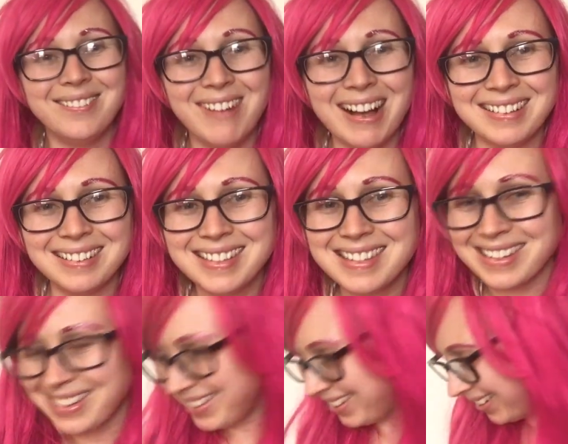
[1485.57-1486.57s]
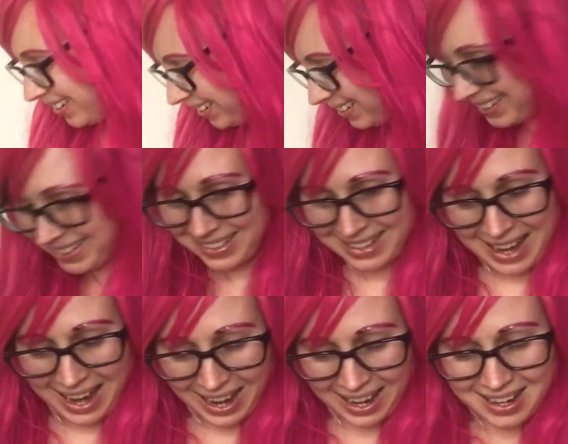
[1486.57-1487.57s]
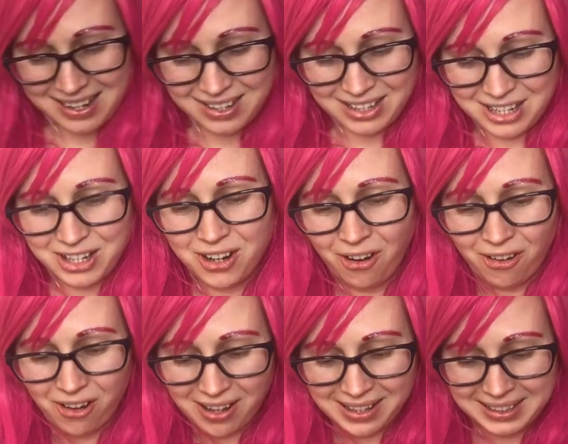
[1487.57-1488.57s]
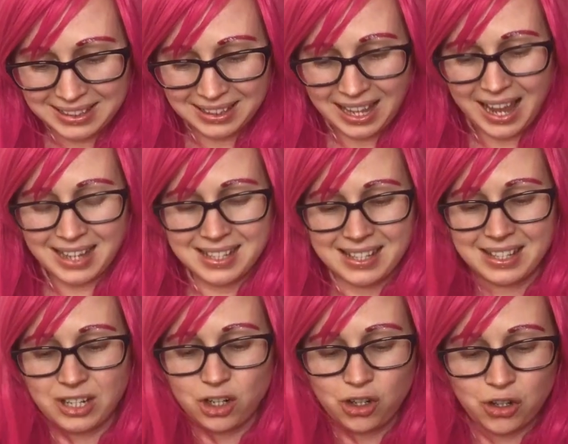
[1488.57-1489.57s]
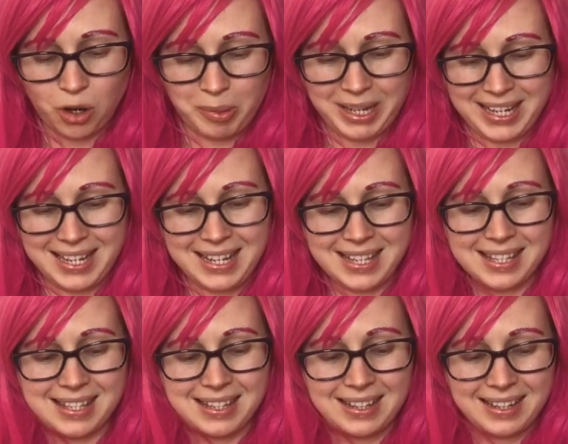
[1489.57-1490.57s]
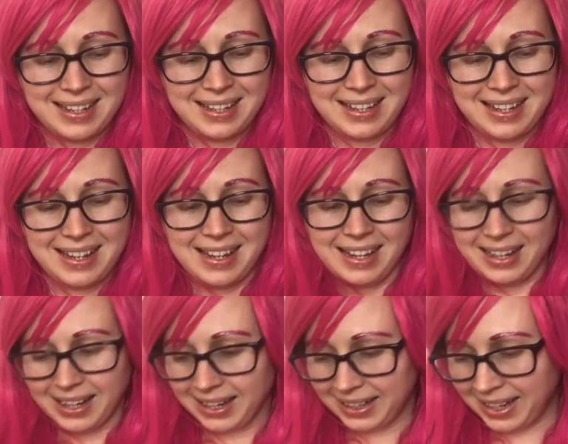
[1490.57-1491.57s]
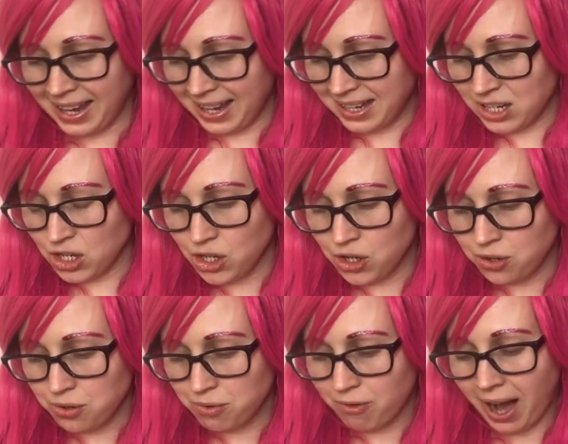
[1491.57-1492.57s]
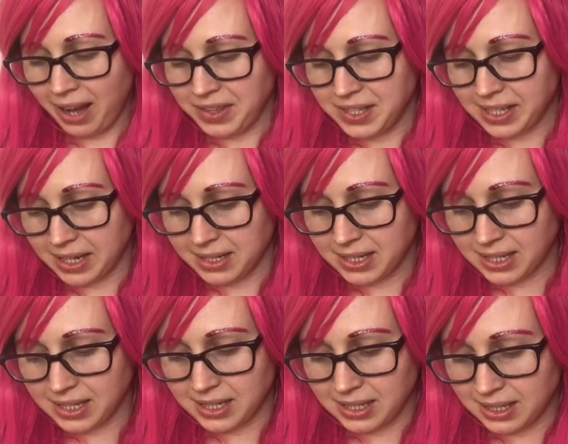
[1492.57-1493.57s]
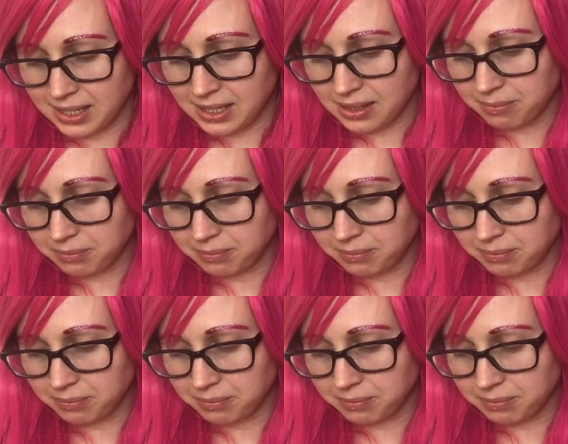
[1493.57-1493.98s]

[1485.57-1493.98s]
Well done. And your last job is, can you write the sentence?